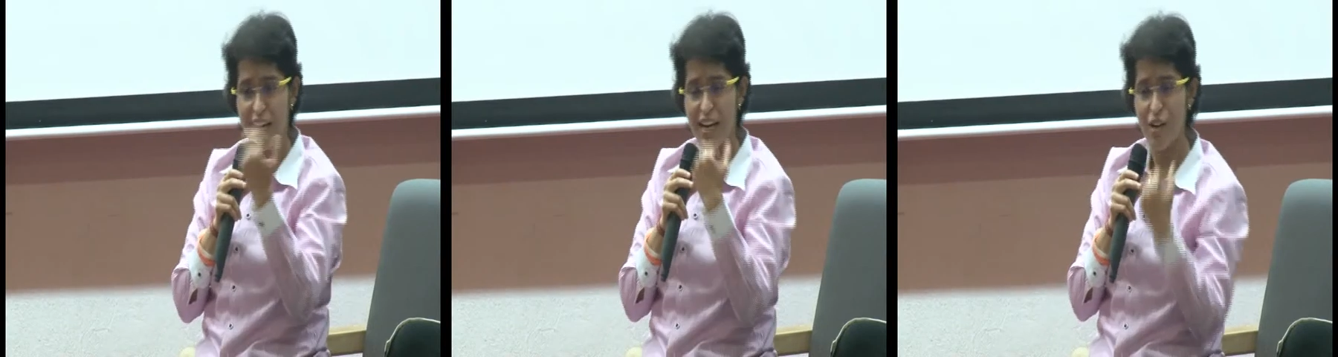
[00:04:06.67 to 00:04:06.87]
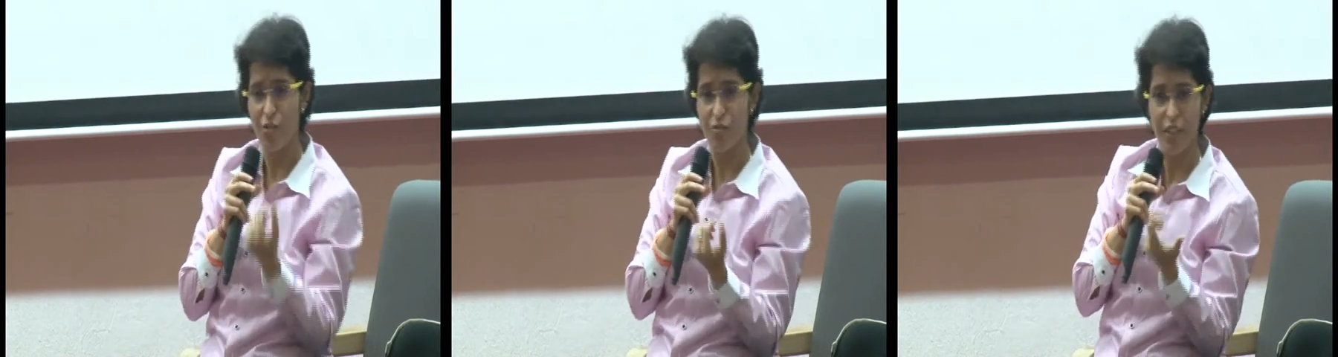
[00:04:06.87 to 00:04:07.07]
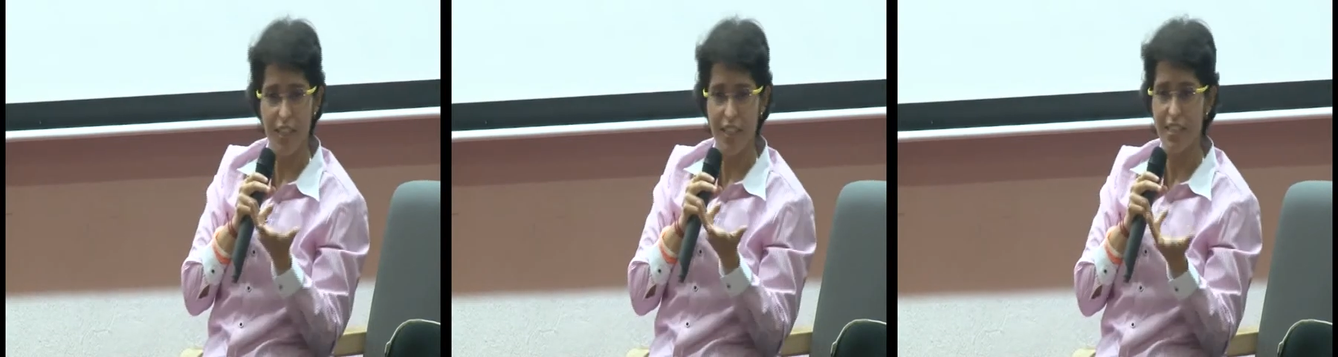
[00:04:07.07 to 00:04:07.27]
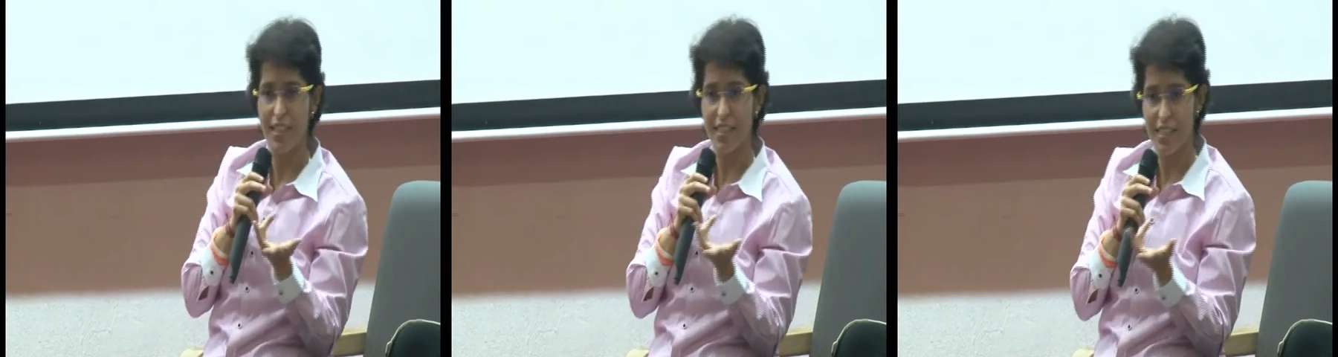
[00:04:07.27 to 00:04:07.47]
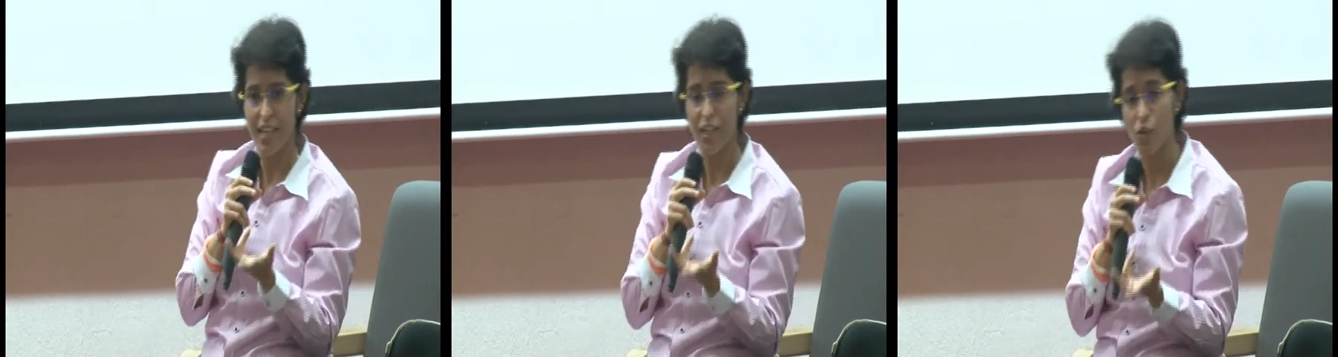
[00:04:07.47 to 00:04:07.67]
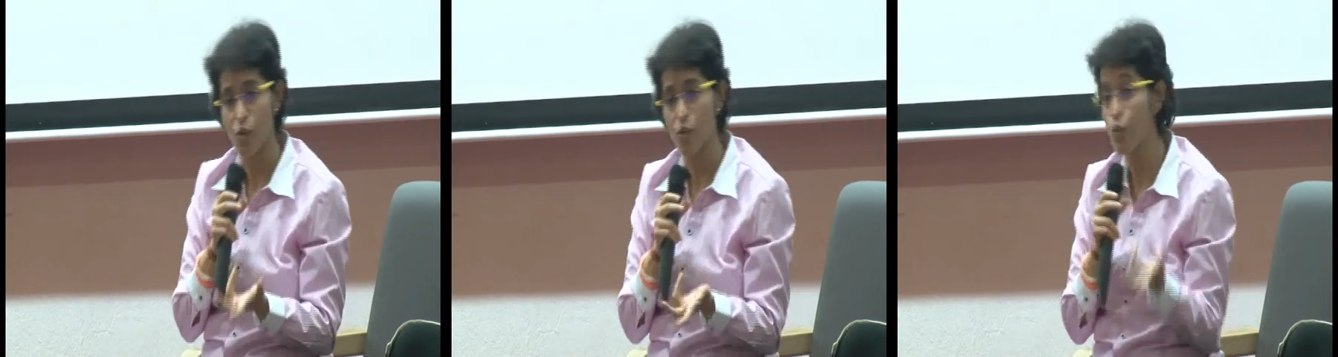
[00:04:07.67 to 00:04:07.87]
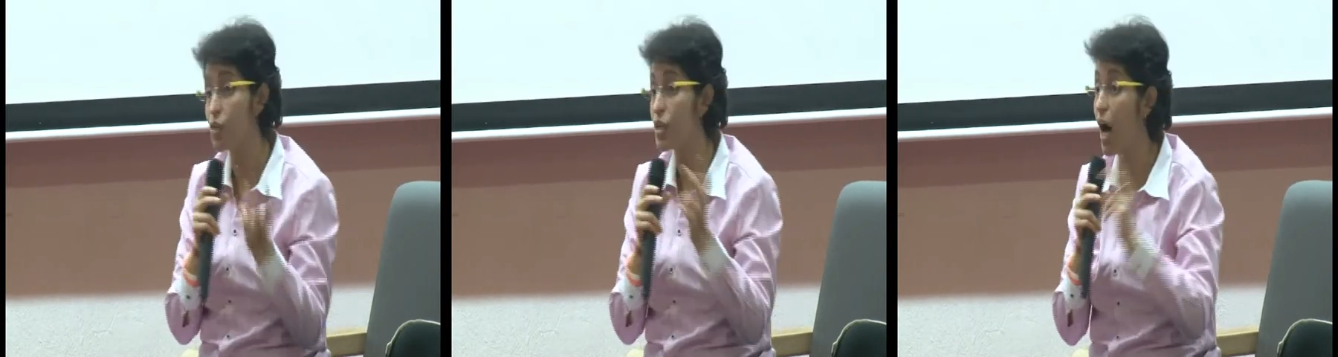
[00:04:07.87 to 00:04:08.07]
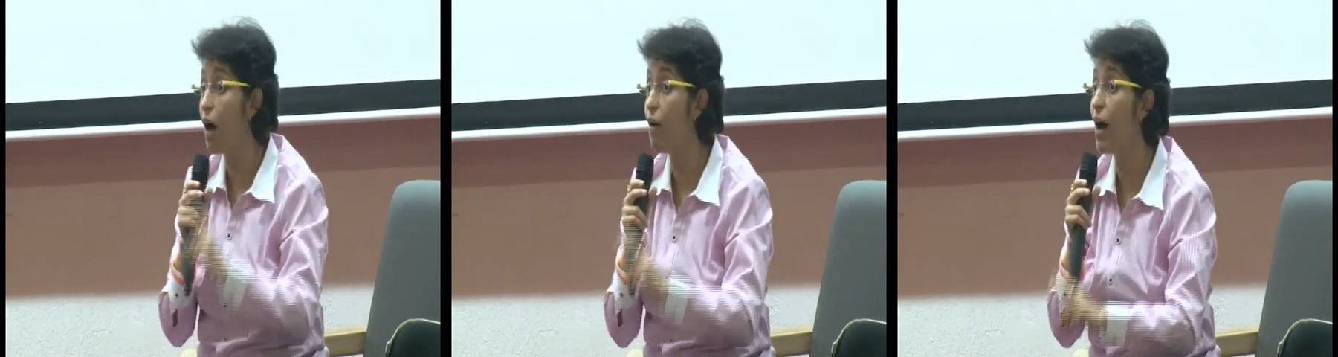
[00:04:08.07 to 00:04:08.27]
But at the end of the day, they
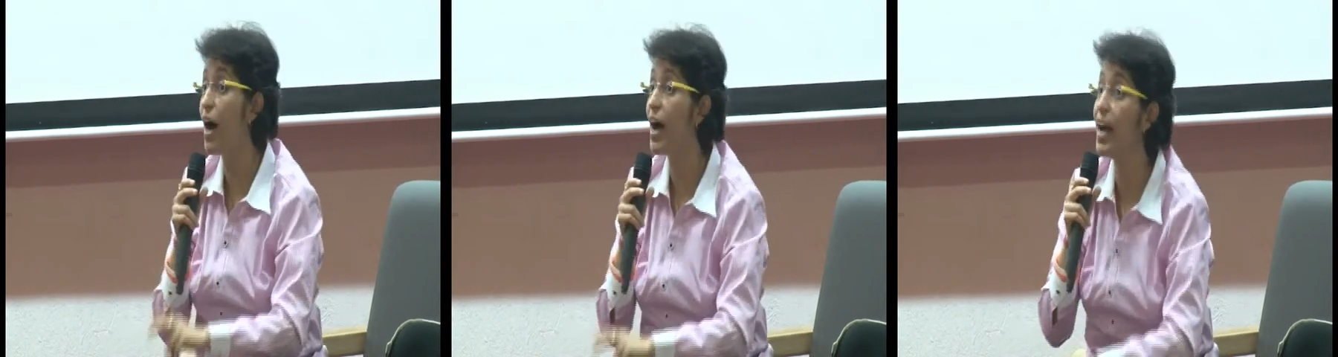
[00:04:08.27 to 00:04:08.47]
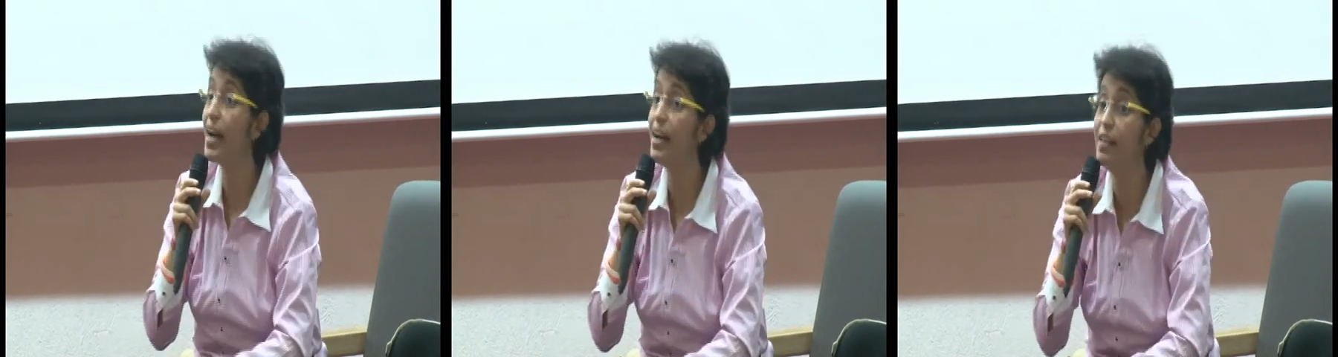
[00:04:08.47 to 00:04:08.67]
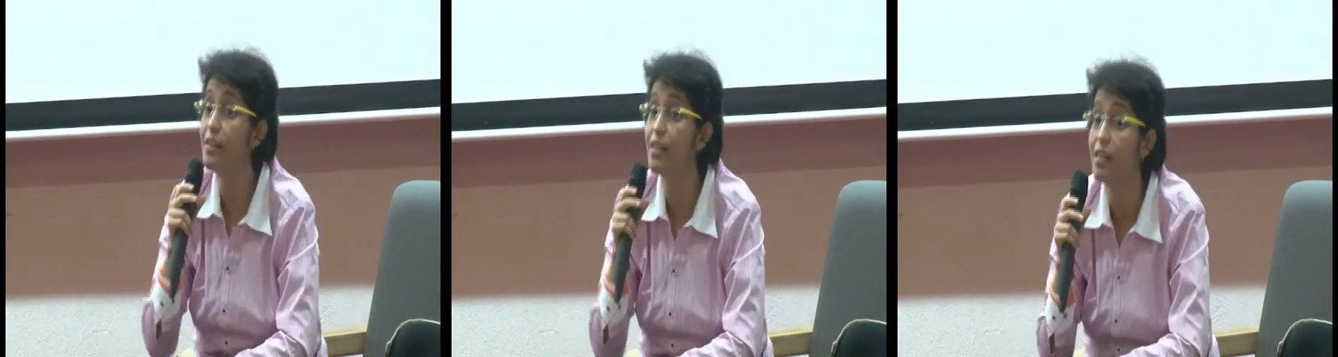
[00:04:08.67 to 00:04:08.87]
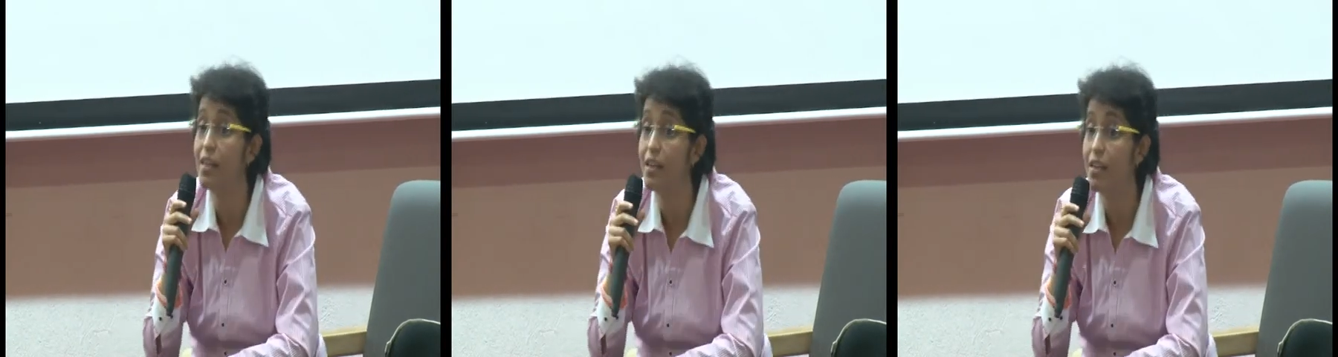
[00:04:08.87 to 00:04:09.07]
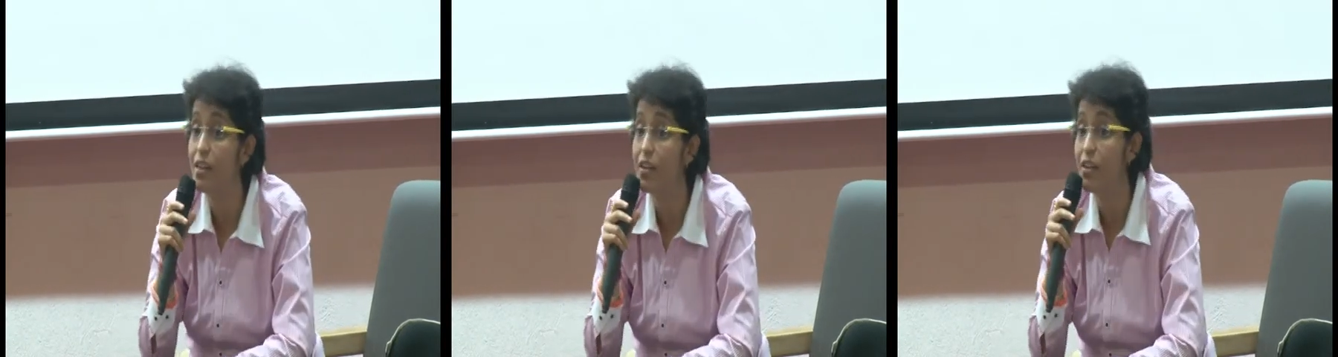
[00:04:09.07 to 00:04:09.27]
said no. So now I had